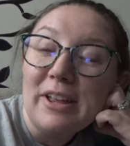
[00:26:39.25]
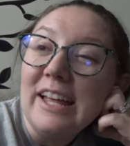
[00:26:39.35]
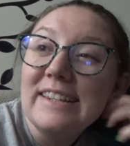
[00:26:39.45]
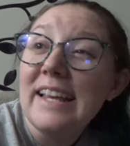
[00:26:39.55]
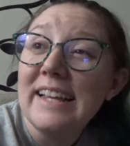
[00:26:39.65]

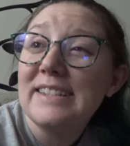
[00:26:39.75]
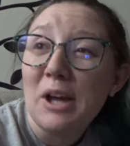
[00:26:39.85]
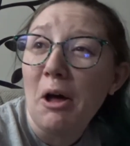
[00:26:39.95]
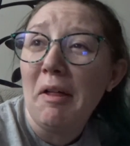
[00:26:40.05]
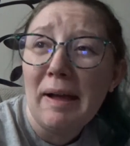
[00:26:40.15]
That's
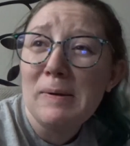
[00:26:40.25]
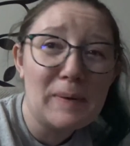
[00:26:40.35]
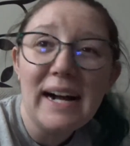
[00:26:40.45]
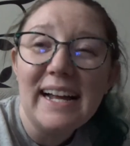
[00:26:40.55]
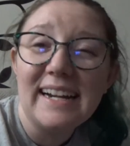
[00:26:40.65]
all I
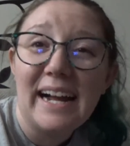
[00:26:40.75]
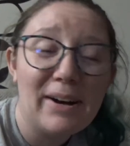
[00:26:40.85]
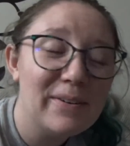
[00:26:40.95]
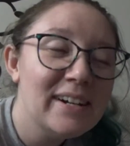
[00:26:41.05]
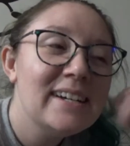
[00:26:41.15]
want now.